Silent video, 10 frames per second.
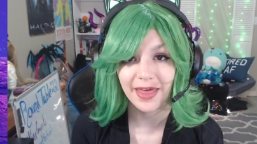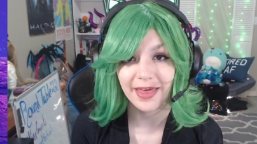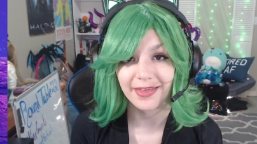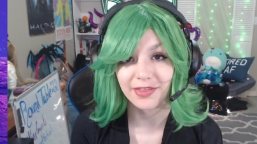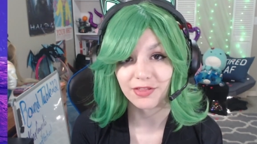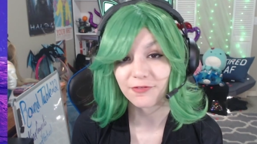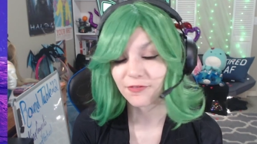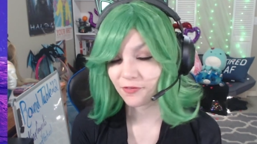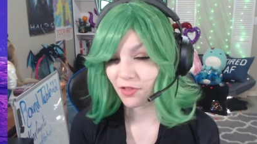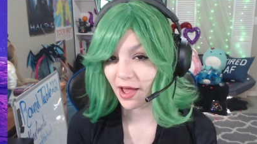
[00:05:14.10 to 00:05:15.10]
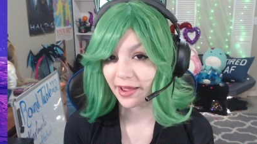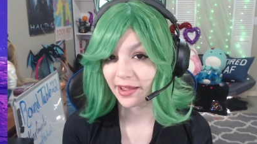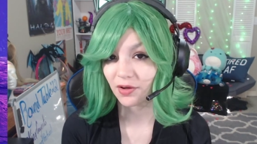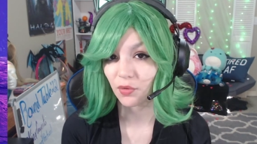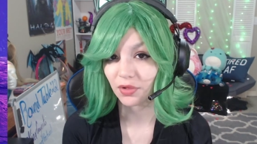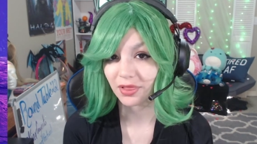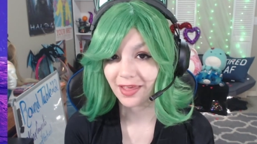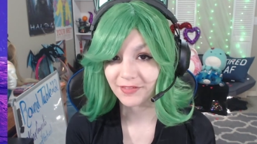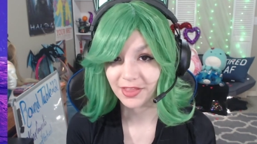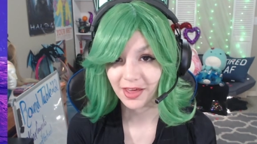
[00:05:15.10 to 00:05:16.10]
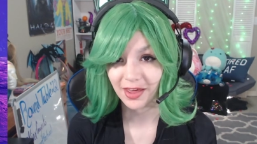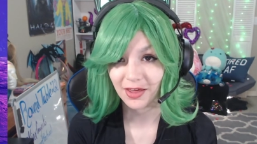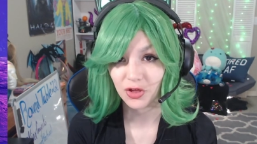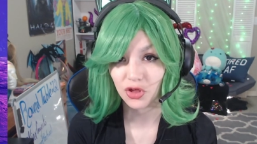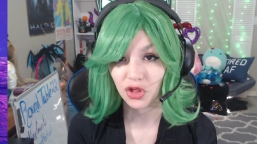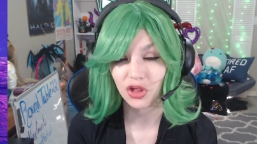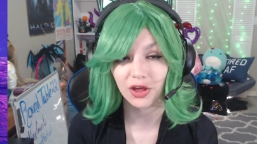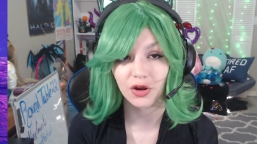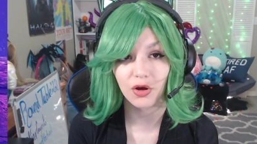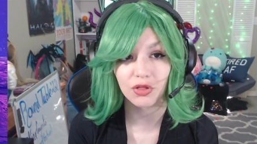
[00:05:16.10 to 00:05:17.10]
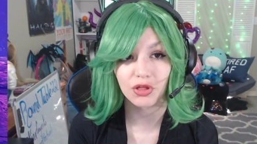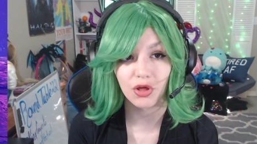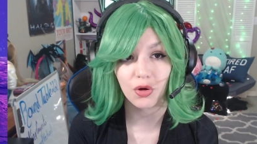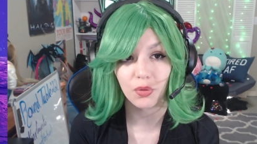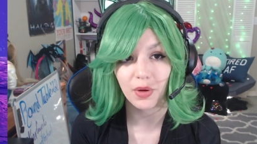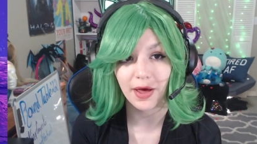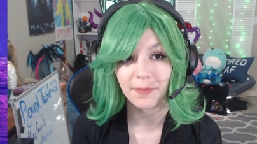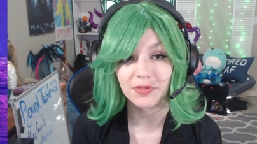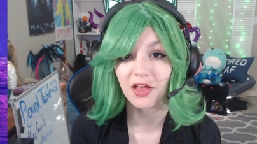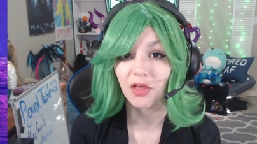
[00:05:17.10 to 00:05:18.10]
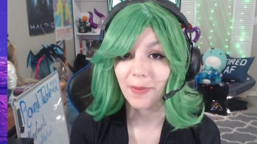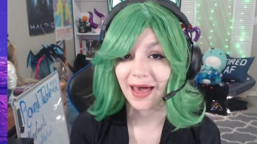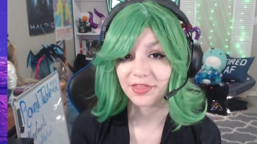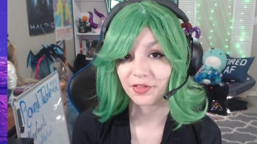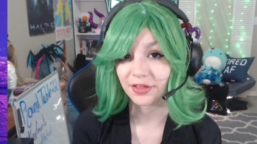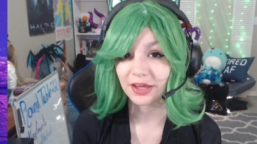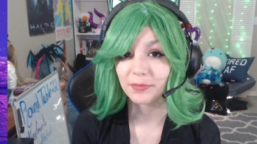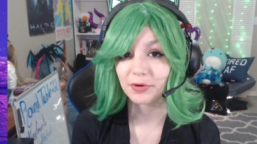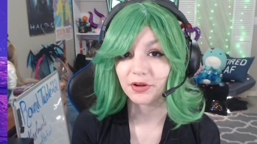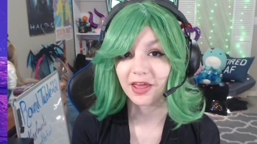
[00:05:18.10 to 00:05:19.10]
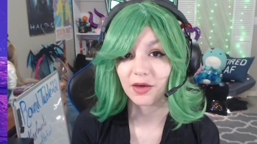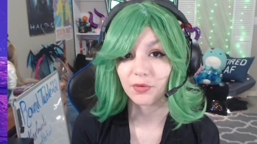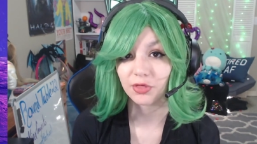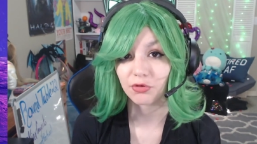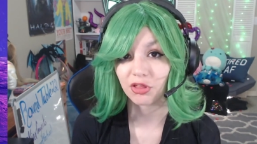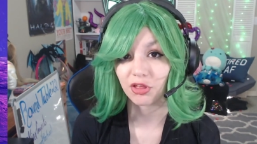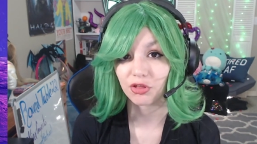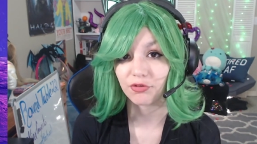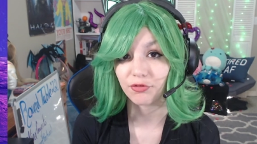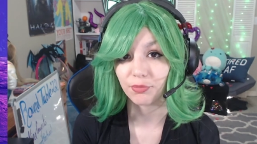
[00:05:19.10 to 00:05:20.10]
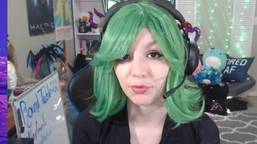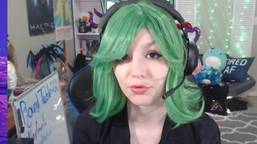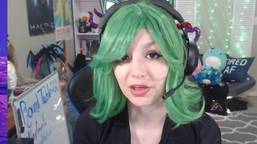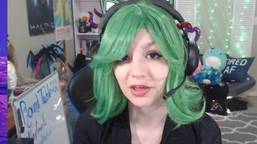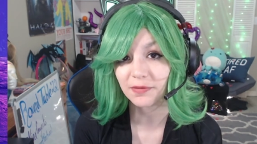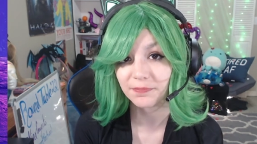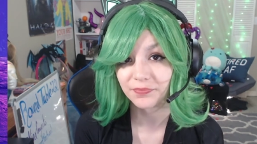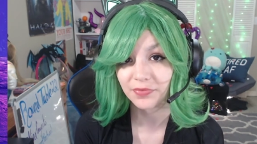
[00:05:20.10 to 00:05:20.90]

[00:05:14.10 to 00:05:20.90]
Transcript: is fly or levitate. She can also telepathically communicate with her sister Fubuki.